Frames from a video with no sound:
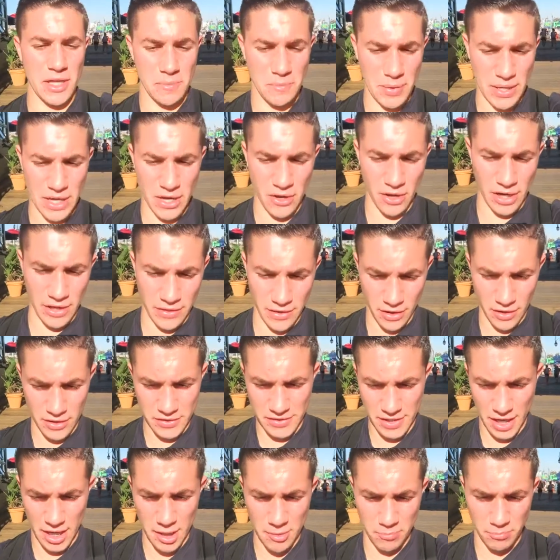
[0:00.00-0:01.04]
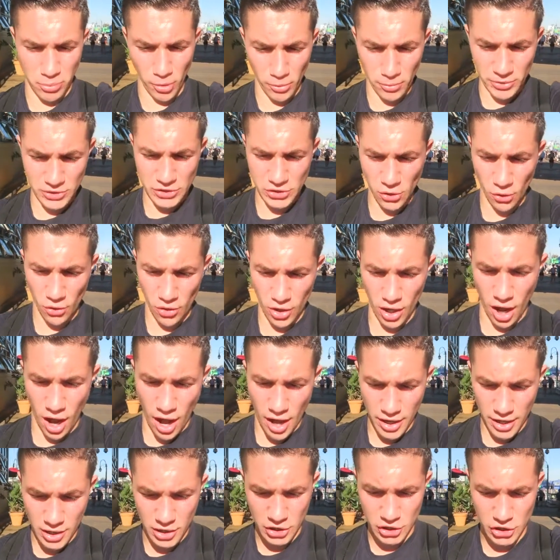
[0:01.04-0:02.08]
end of the pier, and there is a Bulbasaur,
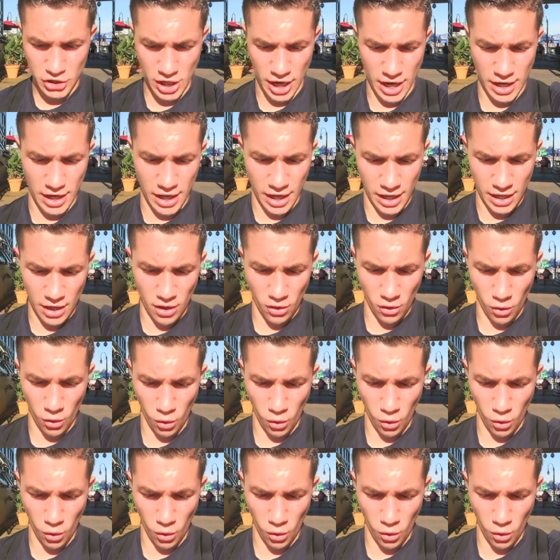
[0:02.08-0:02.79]
Oddish, and a